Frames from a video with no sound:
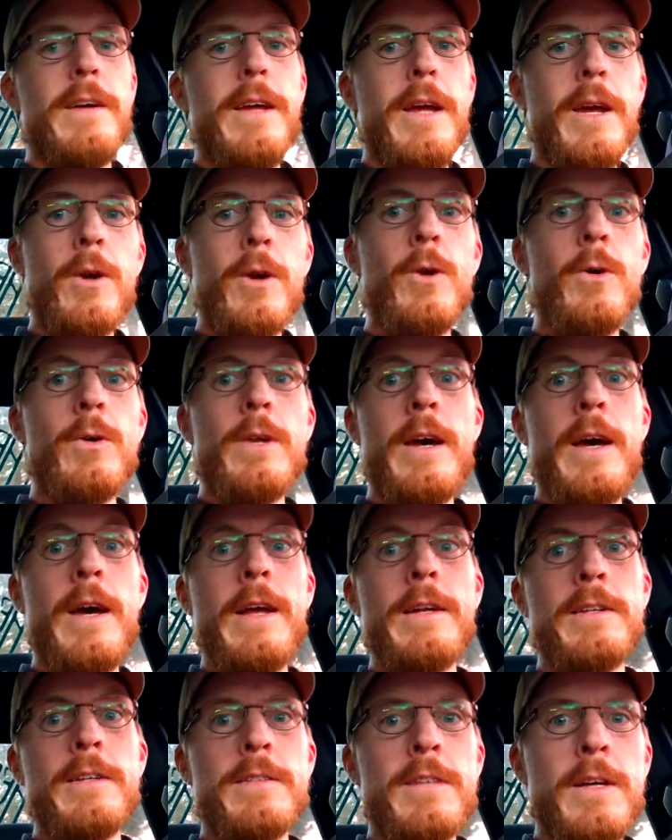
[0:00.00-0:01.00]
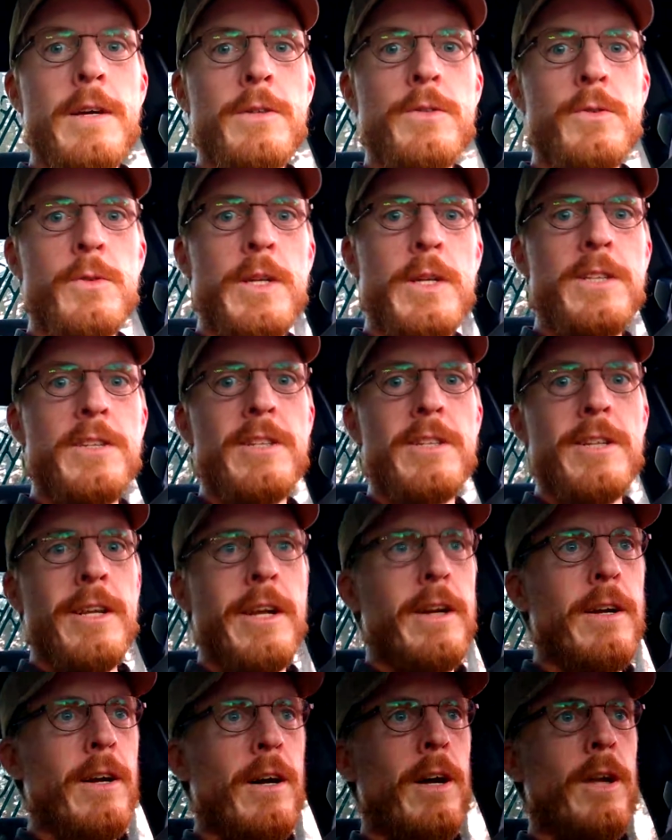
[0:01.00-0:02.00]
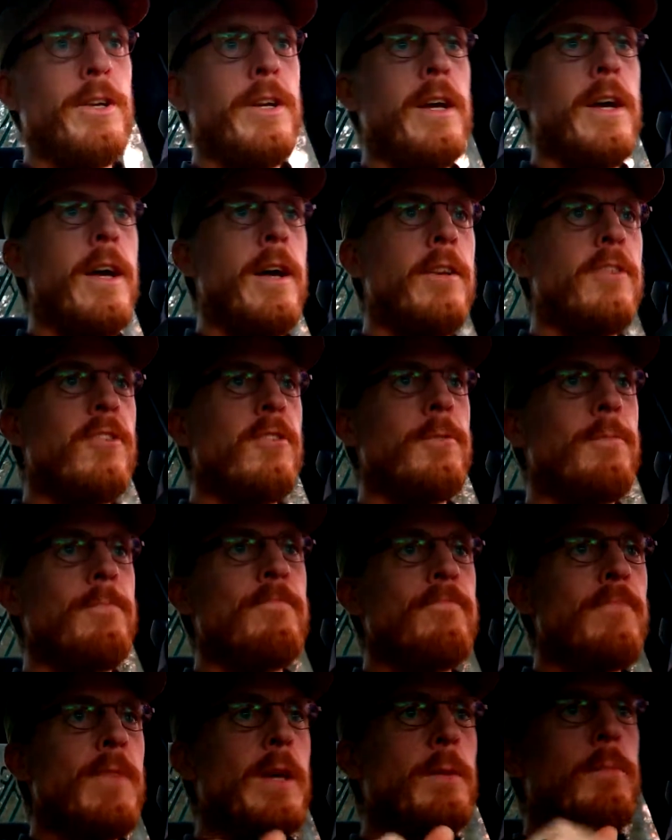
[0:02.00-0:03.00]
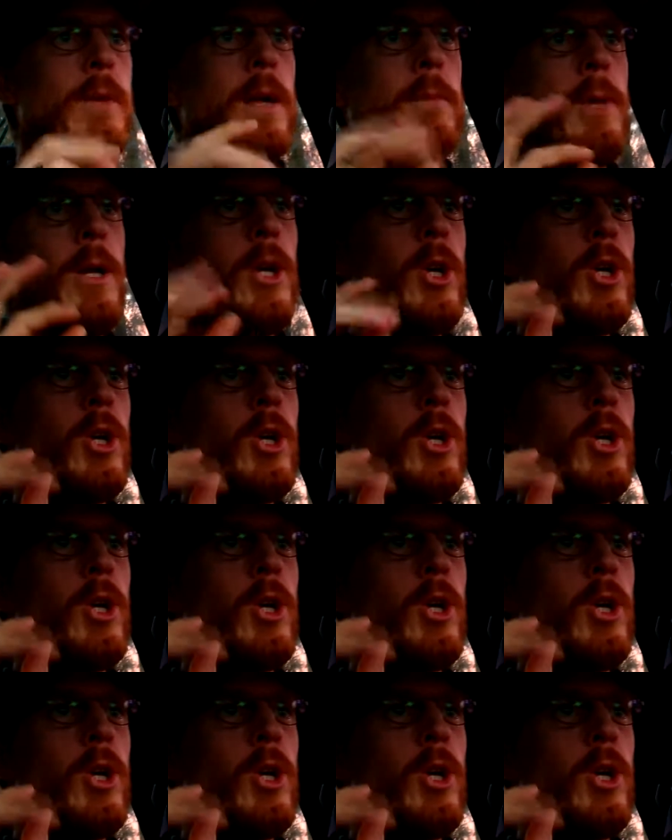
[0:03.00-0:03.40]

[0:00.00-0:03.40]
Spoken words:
Erudite, as I was recently called, yes. Make me